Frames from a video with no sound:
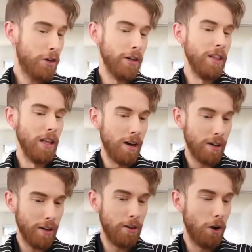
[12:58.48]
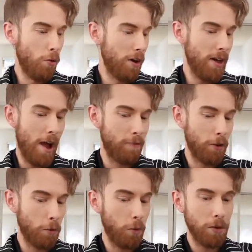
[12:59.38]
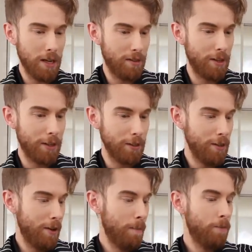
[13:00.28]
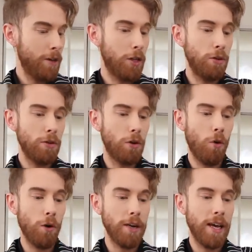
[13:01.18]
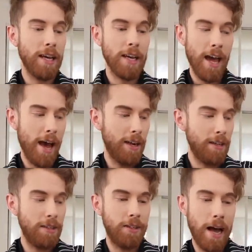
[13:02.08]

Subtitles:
Good luck. No one ever will get this. A unicorn and a cat